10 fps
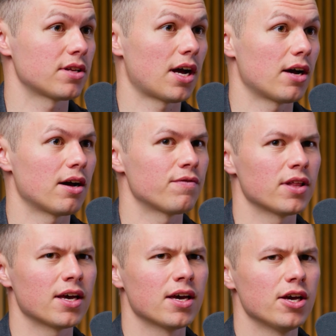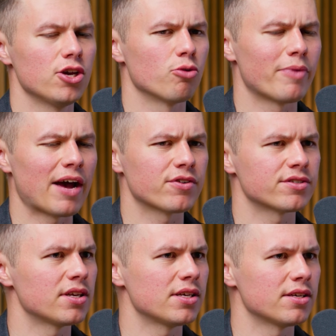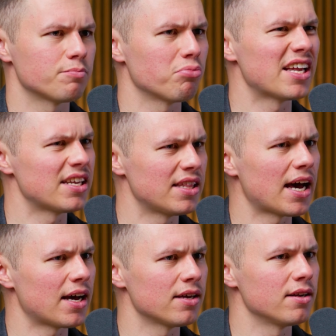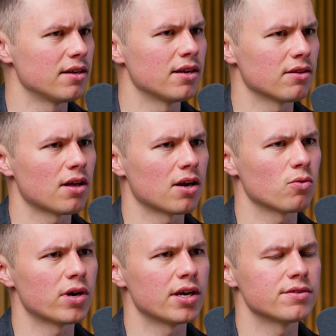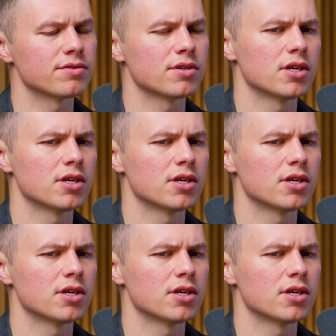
style. I feel like Maverick City has blended that in a lot of ways.